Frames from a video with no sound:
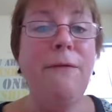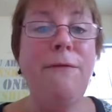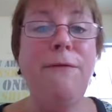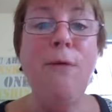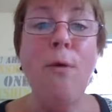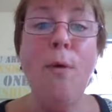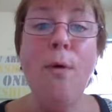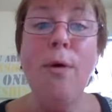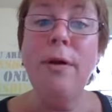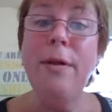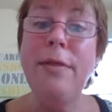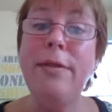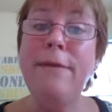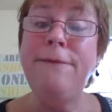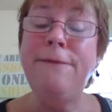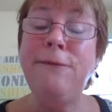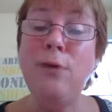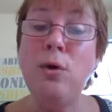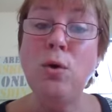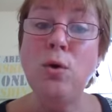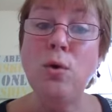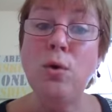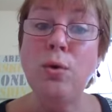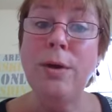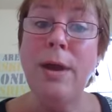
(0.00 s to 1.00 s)
For the
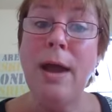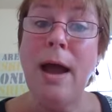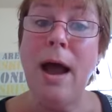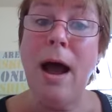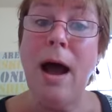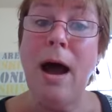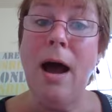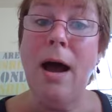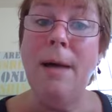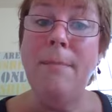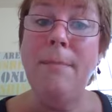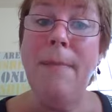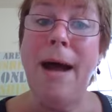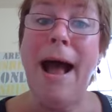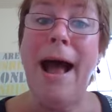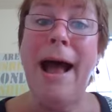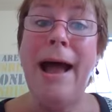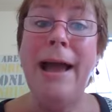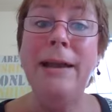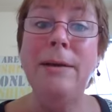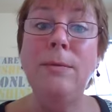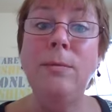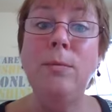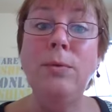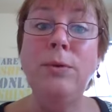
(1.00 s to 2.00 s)
food,
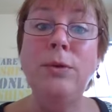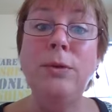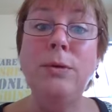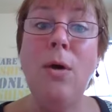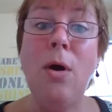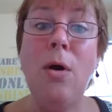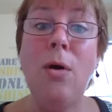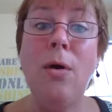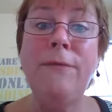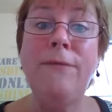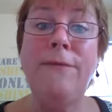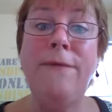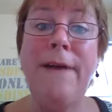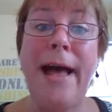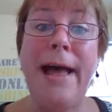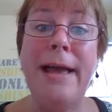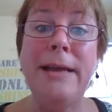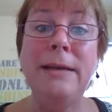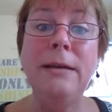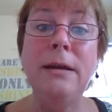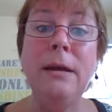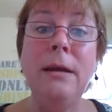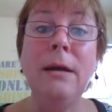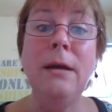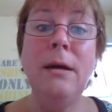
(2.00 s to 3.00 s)
I
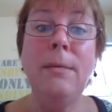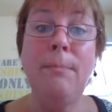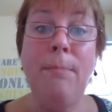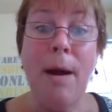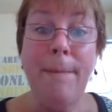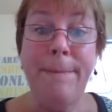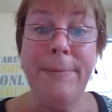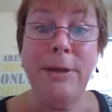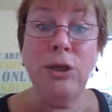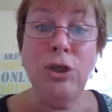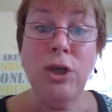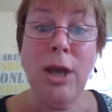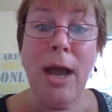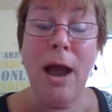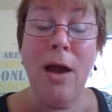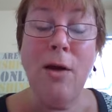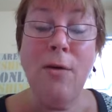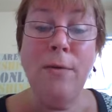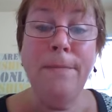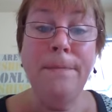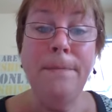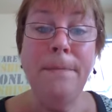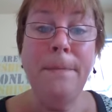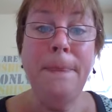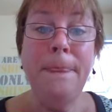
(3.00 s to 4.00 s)
fed puppy
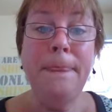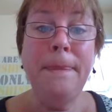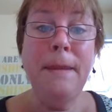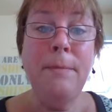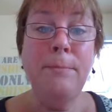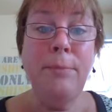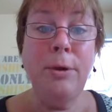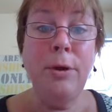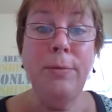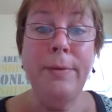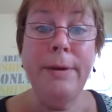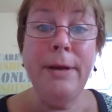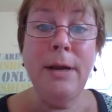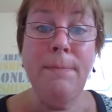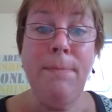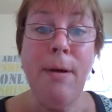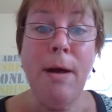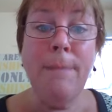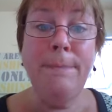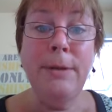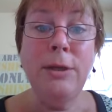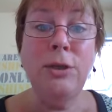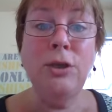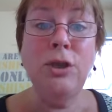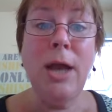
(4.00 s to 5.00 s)
chow, Purina
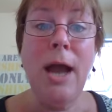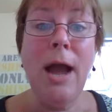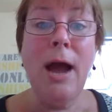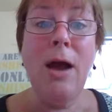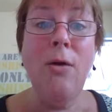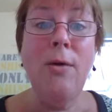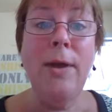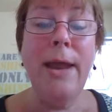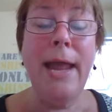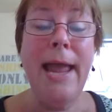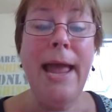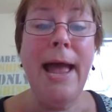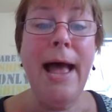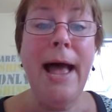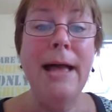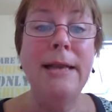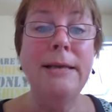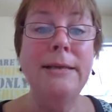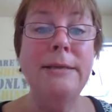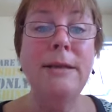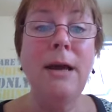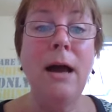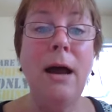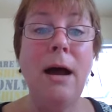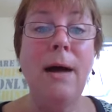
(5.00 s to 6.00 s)
puppy chow,
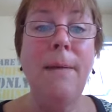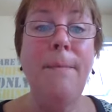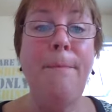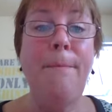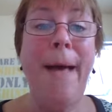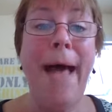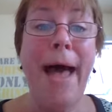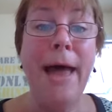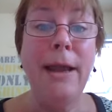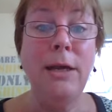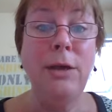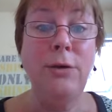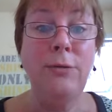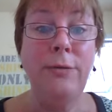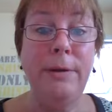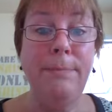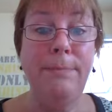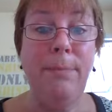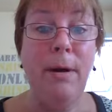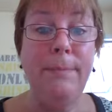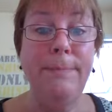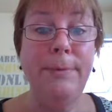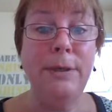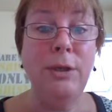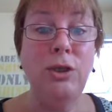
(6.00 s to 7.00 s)
and pedigree
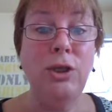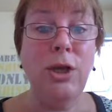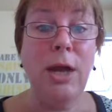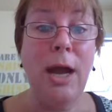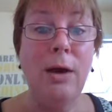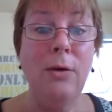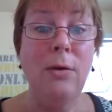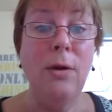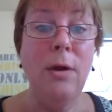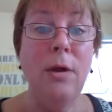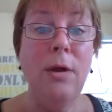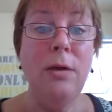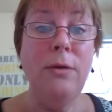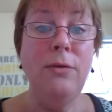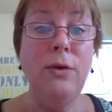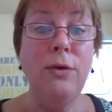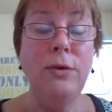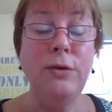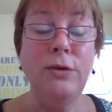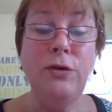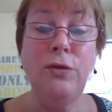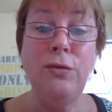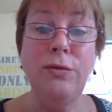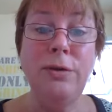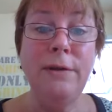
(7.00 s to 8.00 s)
puppy chow.
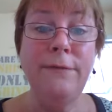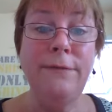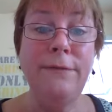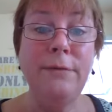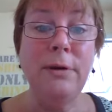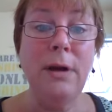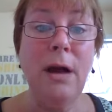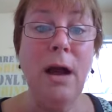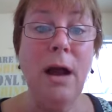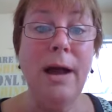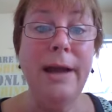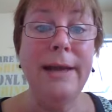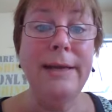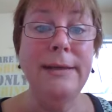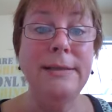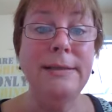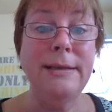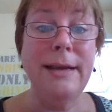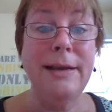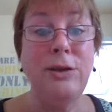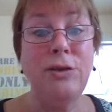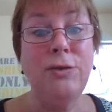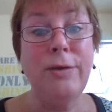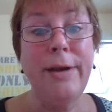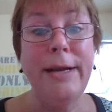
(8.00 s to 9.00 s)
Those two different
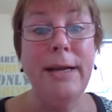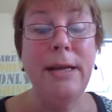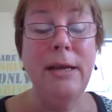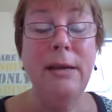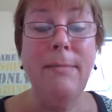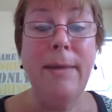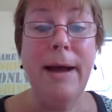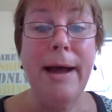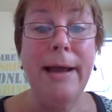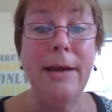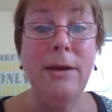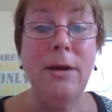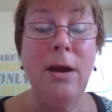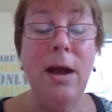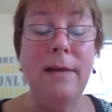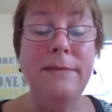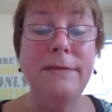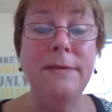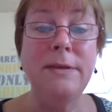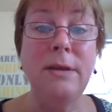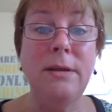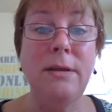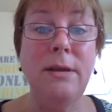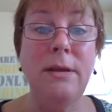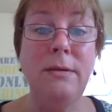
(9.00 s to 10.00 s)
kinds. I traded them on and
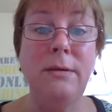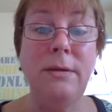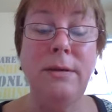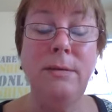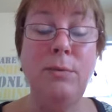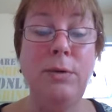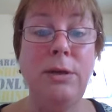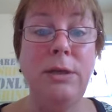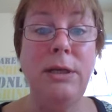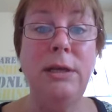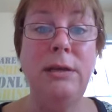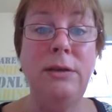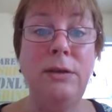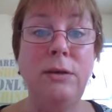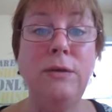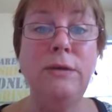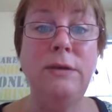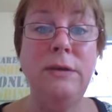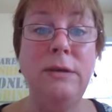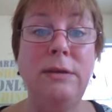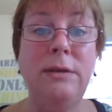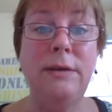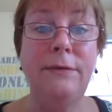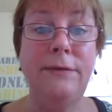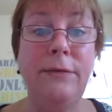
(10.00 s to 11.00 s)
off so they would get
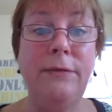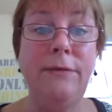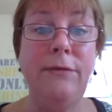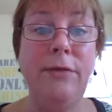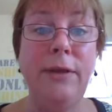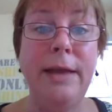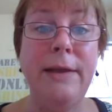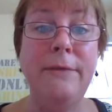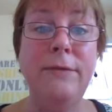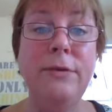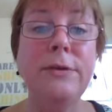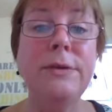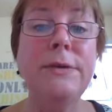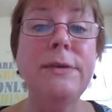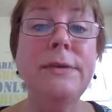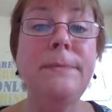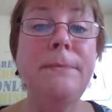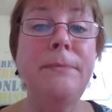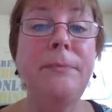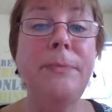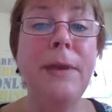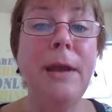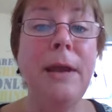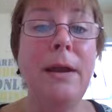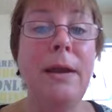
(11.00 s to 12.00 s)
used to different flavors.
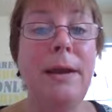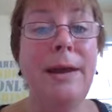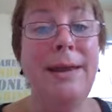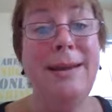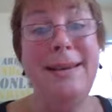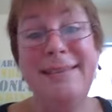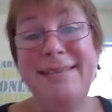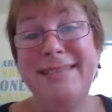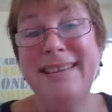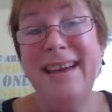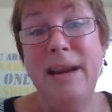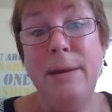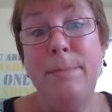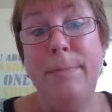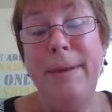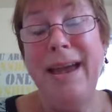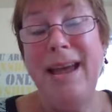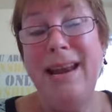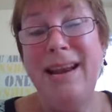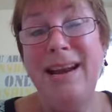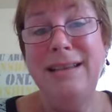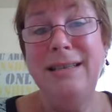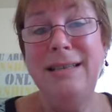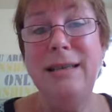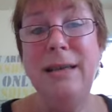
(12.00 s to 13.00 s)
And it's not a
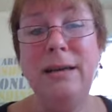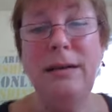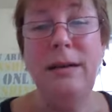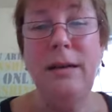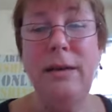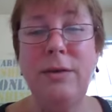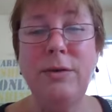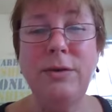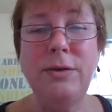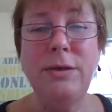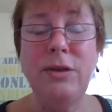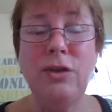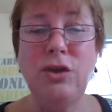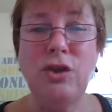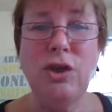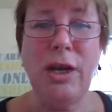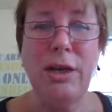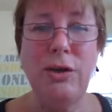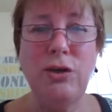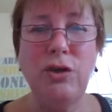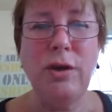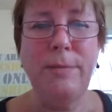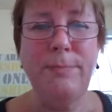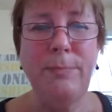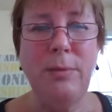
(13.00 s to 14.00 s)
bad idea either to
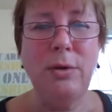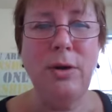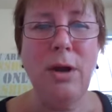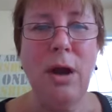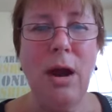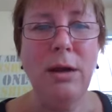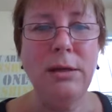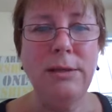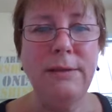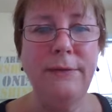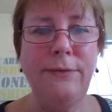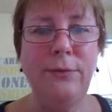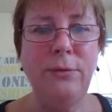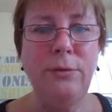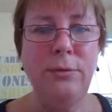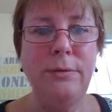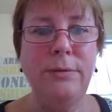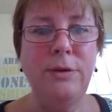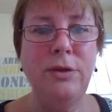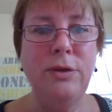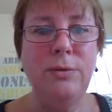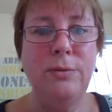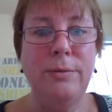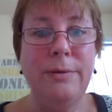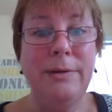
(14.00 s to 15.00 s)
change up your dog's
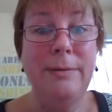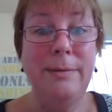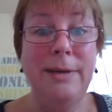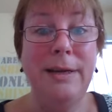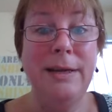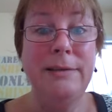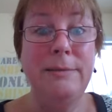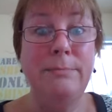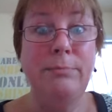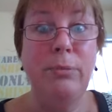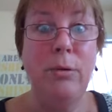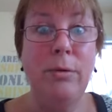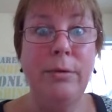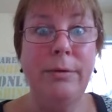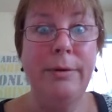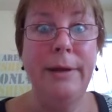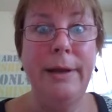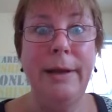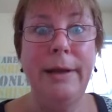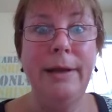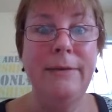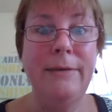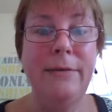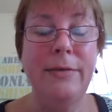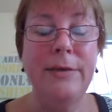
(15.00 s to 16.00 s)
food too. It gets
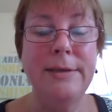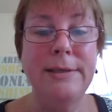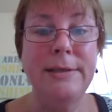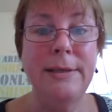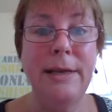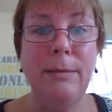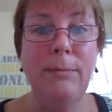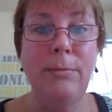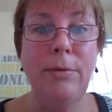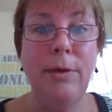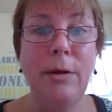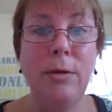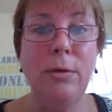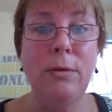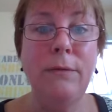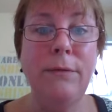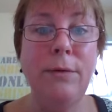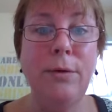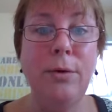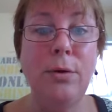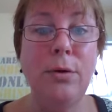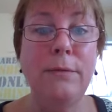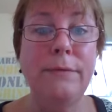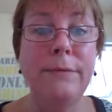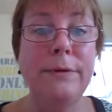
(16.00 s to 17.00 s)
boring having the same thing
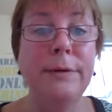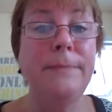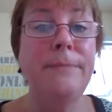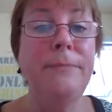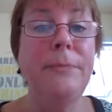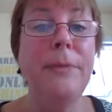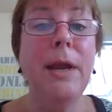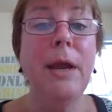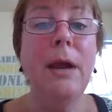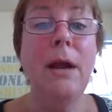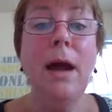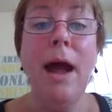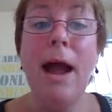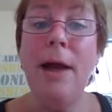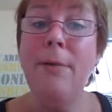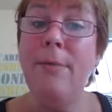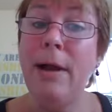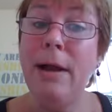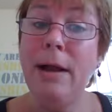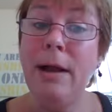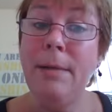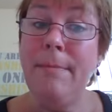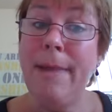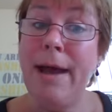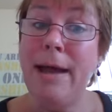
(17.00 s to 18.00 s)
over and over. I
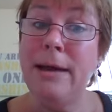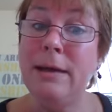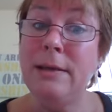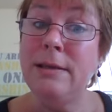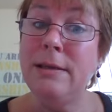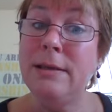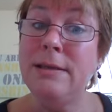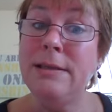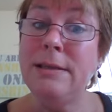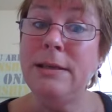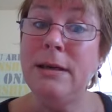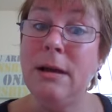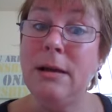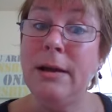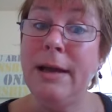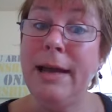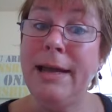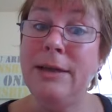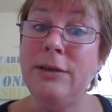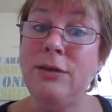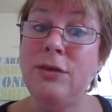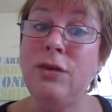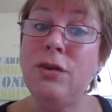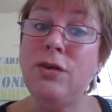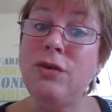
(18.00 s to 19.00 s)
recommend at this young
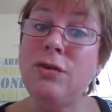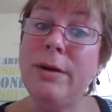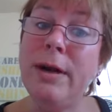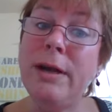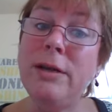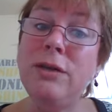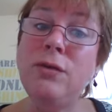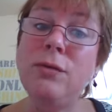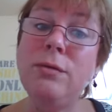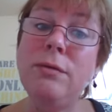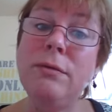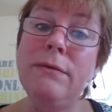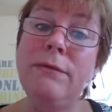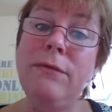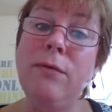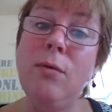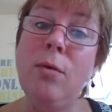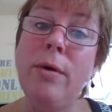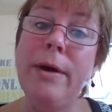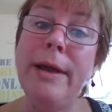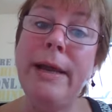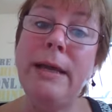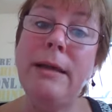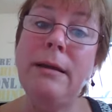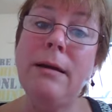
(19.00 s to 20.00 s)
age to try to
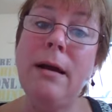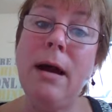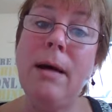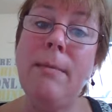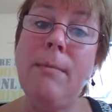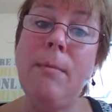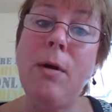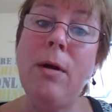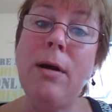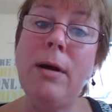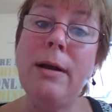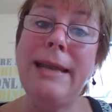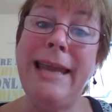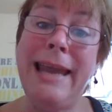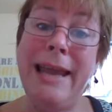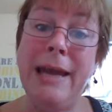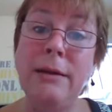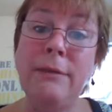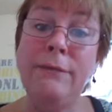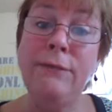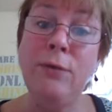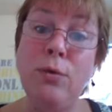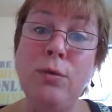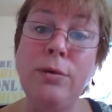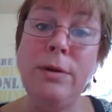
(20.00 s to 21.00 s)
avoid
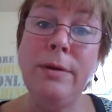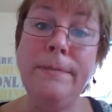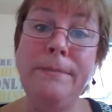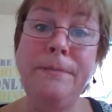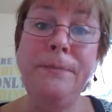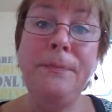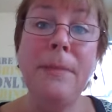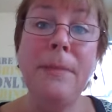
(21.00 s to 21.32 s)
canned food.